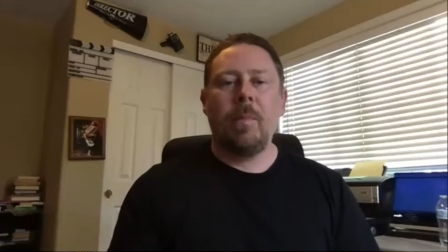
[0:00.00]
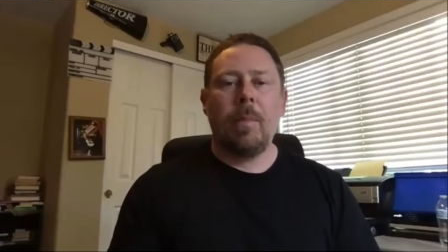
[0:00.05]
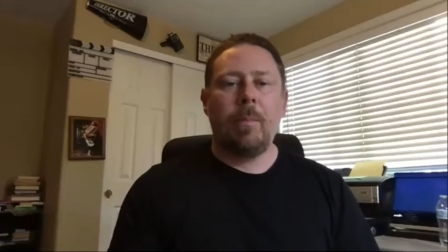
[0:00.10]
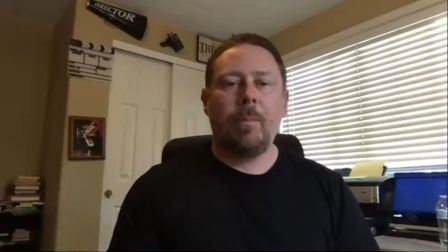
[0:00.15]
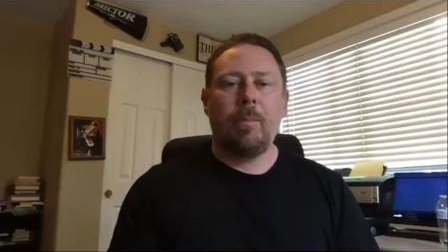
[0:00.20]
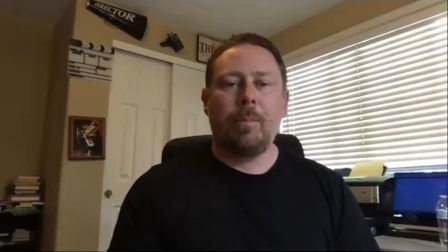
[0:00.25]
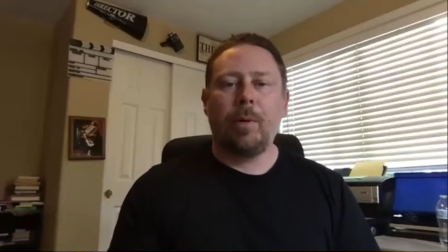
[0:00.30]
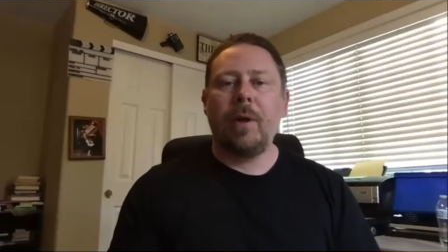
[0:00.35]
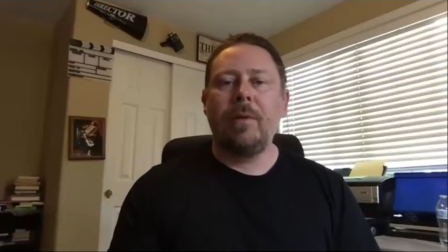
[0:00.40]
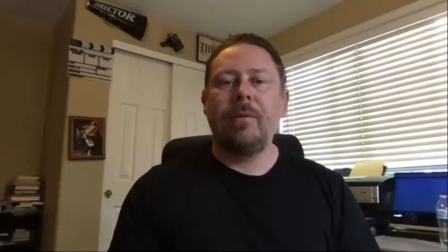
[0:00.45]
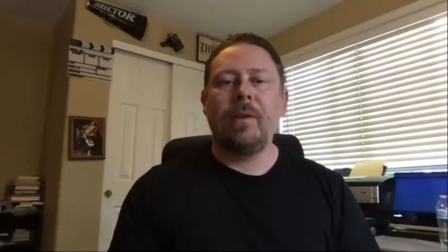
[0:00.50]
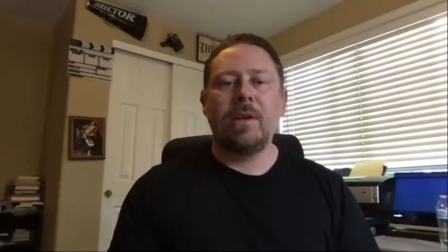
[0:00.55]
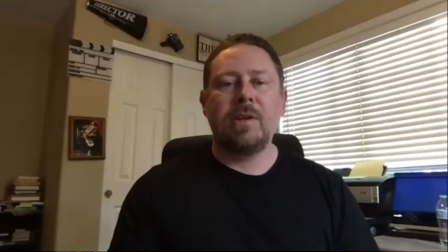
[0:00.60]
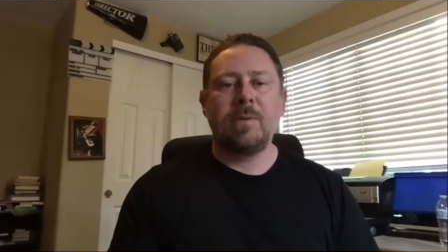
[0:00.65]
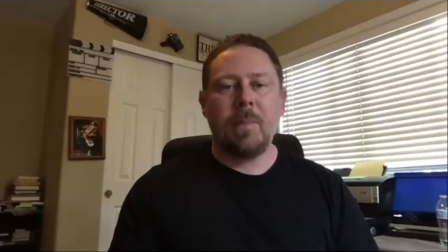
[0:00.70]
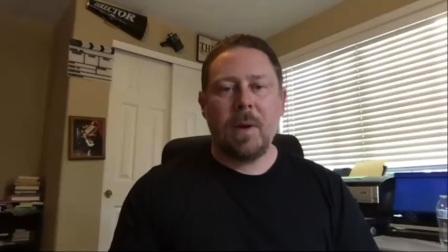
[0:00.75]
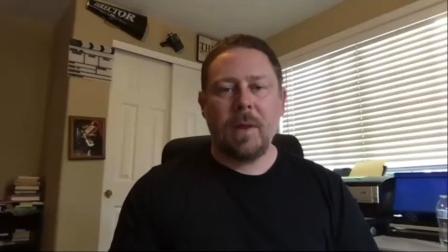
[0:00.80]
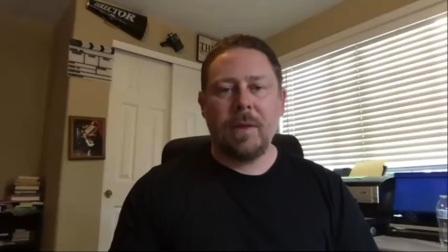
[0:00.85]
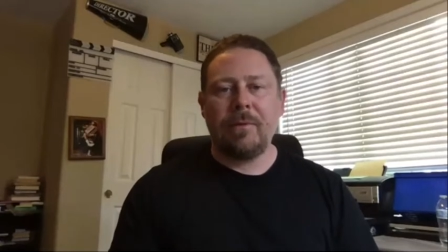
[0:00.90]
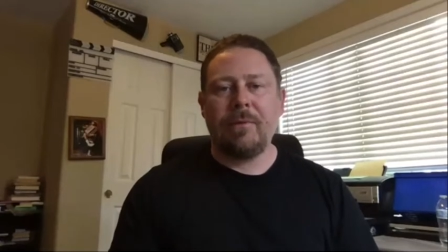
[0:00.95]
privileged
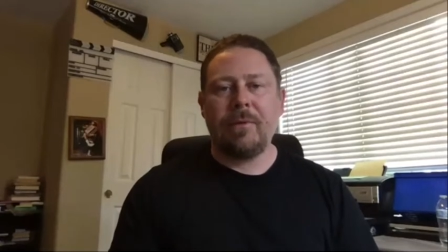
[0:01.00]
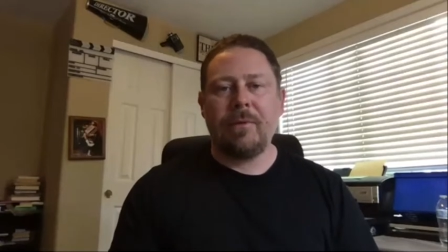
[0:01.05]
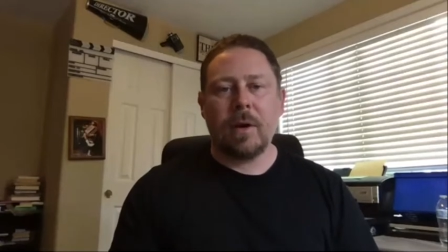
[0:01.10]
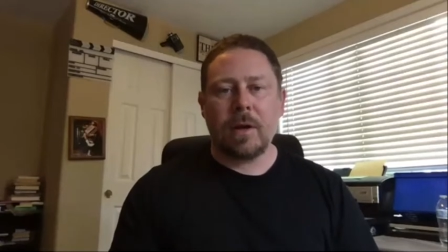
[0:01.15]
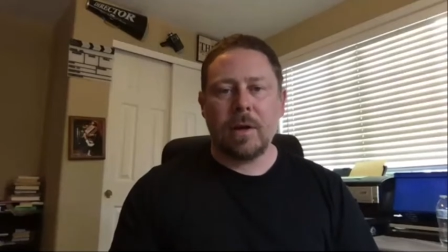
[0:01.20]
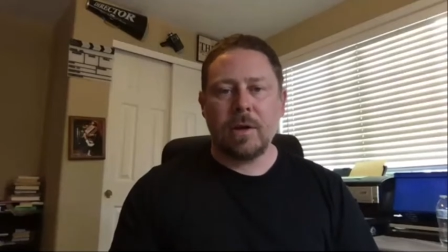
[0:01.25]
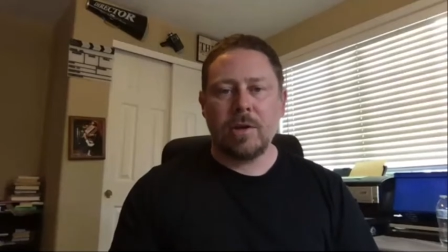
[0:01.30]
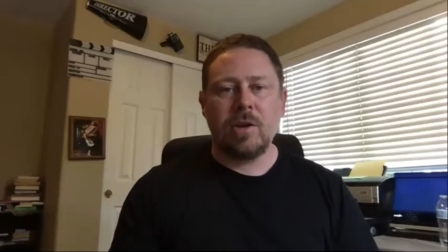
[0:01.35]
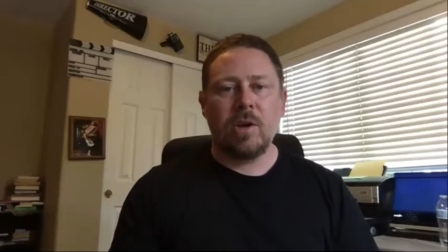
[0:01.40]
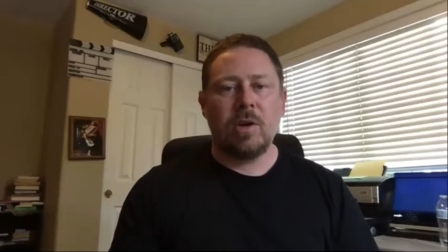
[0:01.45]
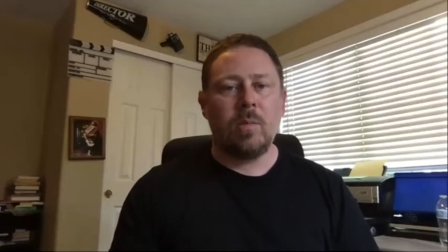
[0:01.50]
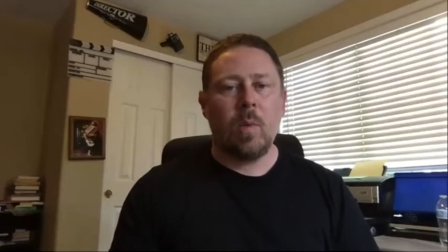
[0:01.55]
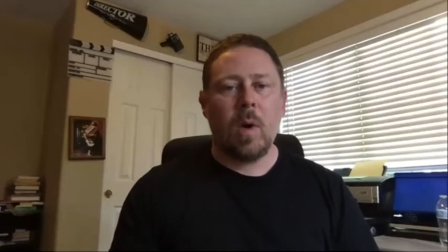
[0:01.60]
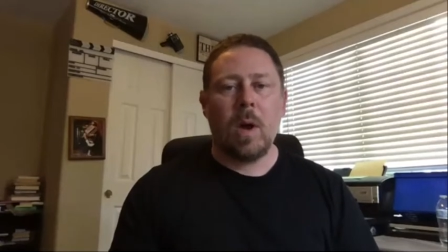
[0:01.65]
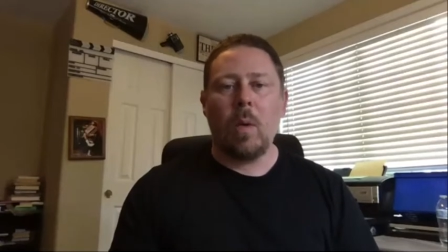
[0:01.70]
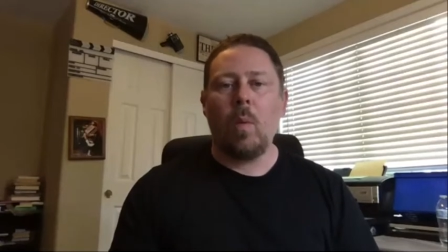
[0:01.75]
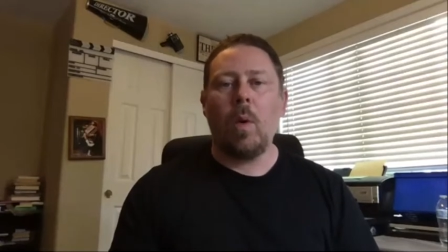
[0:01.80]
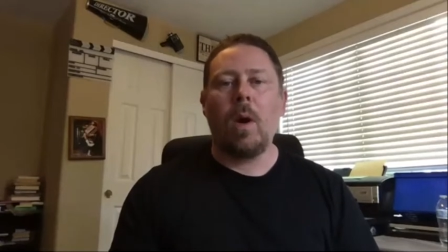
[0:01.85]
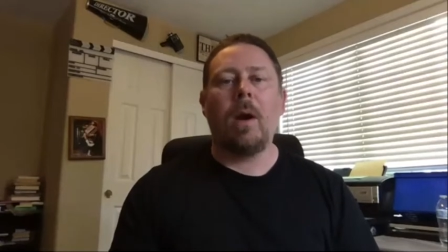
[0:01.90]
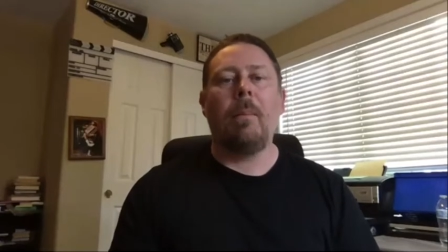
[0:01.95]
motherfuckers didn't want to
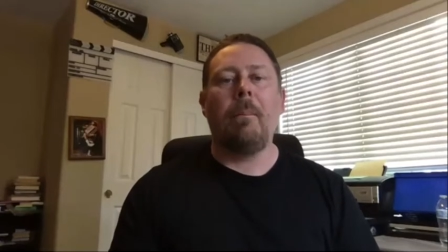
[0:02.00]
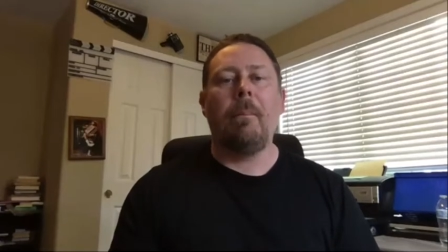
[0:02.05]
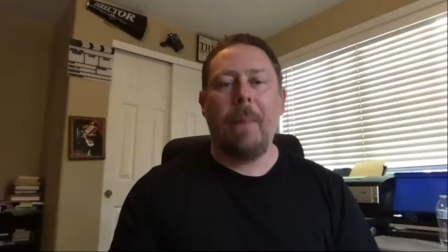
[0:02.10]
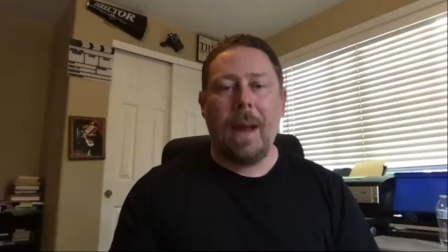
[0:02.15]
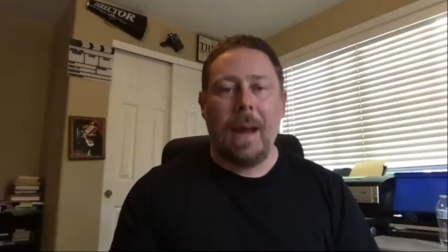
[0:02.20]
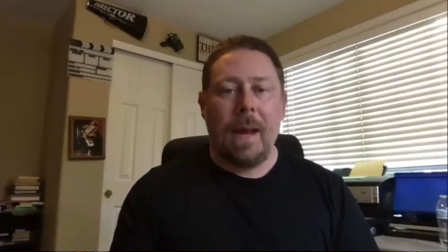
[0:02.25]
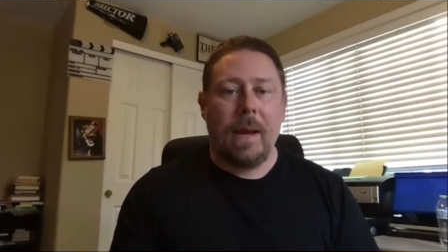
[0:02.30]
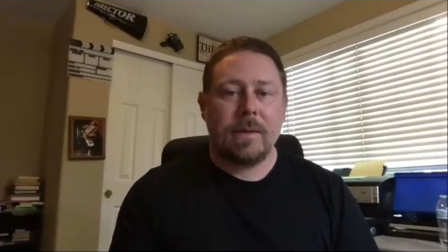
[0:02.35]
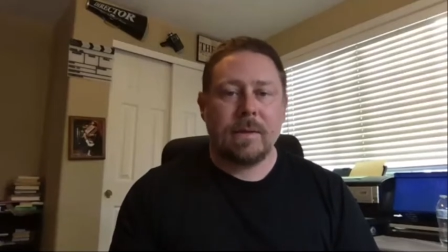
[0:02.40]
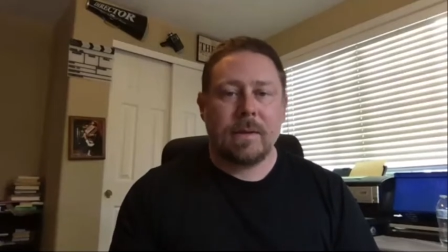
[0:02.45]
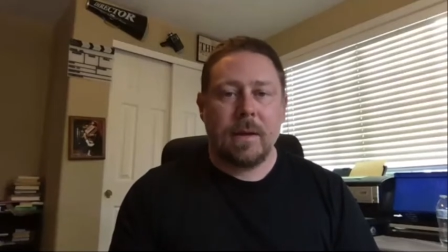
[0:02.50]
wear a mask.